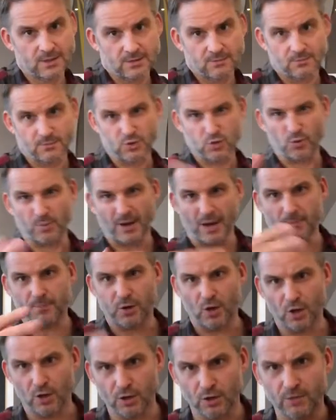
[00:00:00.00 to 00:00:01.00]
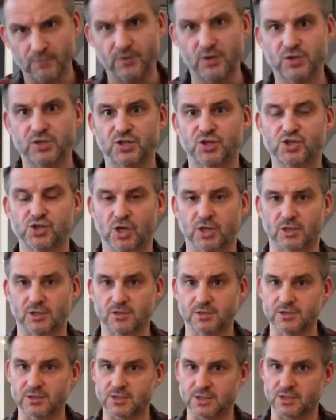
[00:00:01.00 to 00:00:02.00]
we'll talk about Apollo versus shuttle
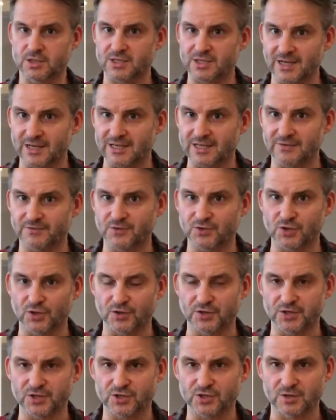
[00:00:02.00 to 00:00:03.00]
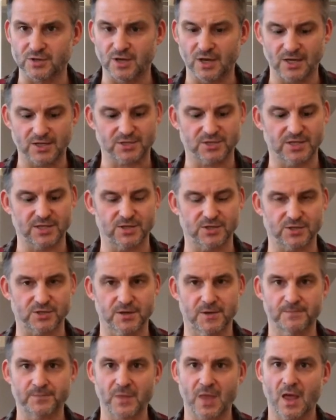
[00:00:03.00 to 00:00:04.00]
because there's a slight difference on these uh, sneakers.
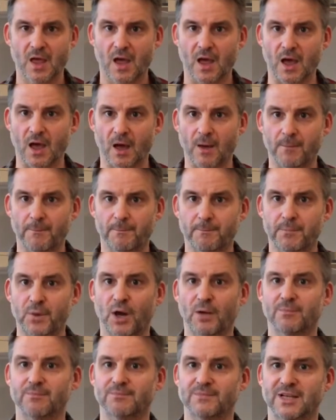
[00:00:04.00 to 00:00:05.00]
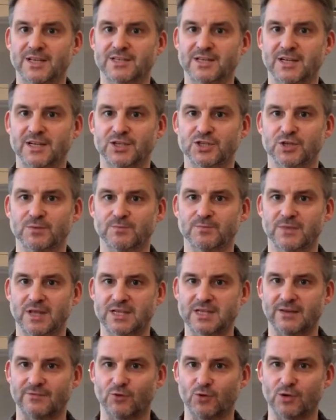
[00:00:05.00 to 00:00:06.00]
Um, but let's get into them.
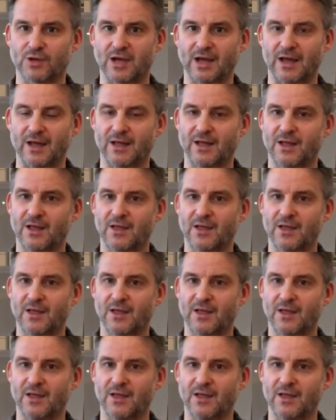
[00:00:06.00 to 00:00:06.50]
Let's have a look at